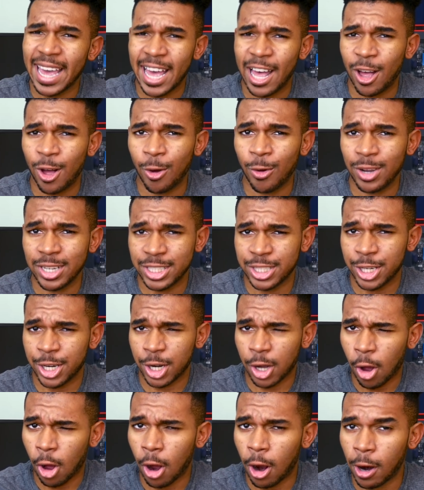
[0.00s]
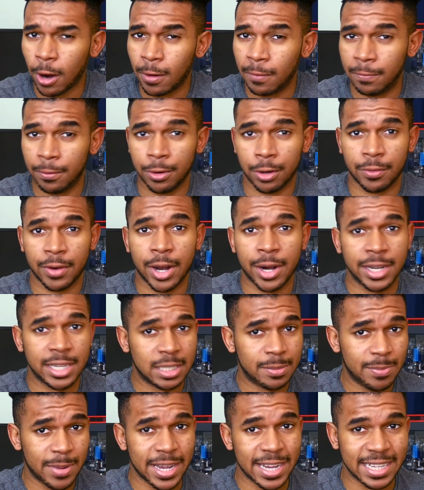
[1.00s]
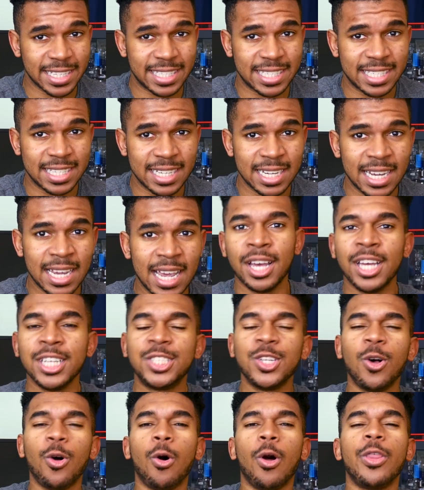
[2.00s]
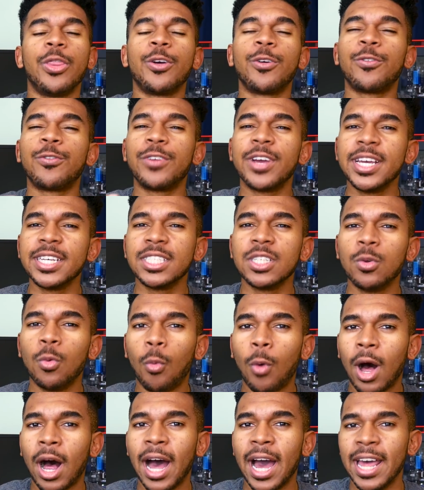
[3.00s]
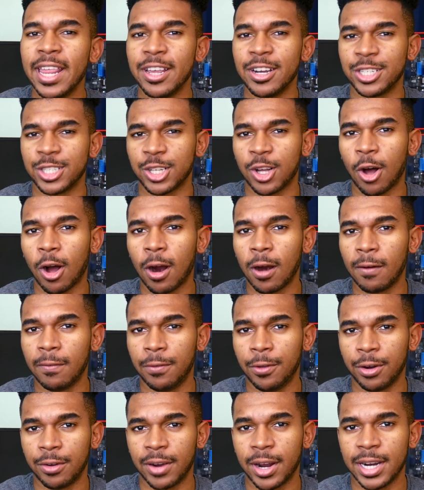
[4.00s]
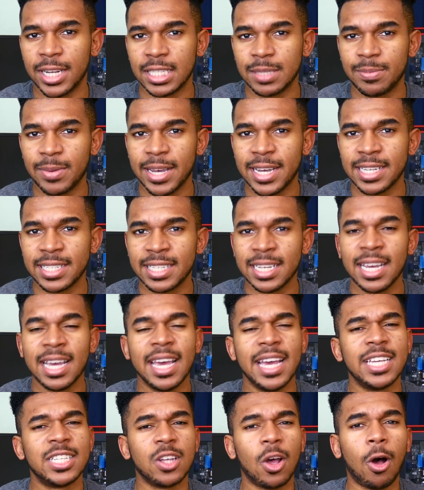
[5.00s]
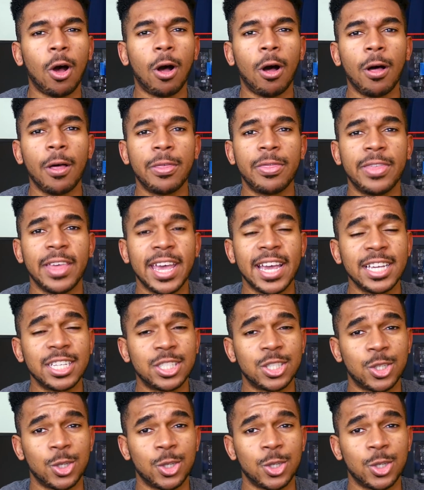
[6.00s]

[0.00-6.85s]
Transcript: hell is there a car floating around in space? So the reason why there's a car floating around in space is all thanks